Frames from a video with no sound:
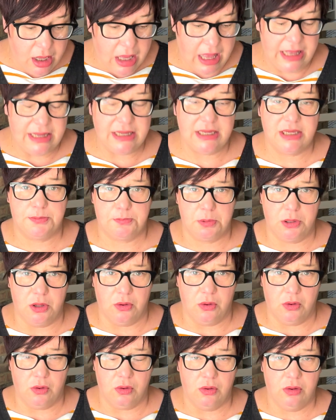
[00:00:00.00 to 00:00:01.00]

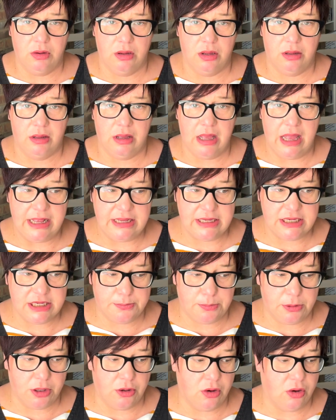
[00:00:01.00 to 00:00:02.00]
explore
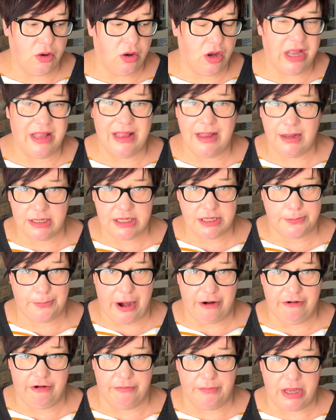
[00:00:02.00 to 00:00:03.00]
and
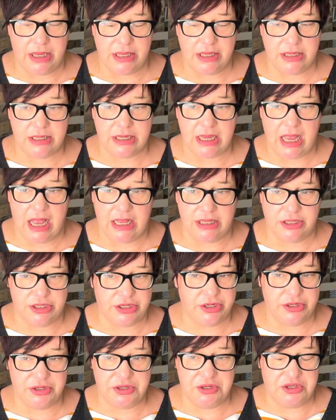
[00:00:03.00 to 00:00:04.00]
experiment and
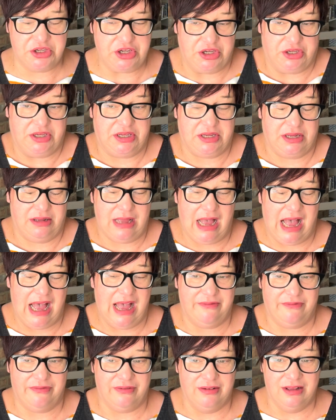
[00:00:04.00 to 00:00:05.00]
to just
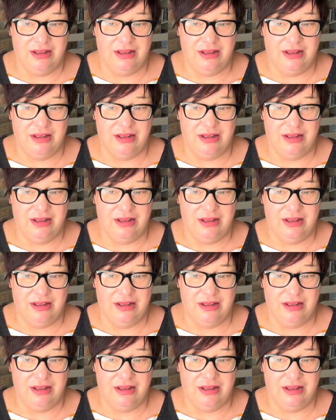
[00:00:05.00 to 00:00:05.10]
have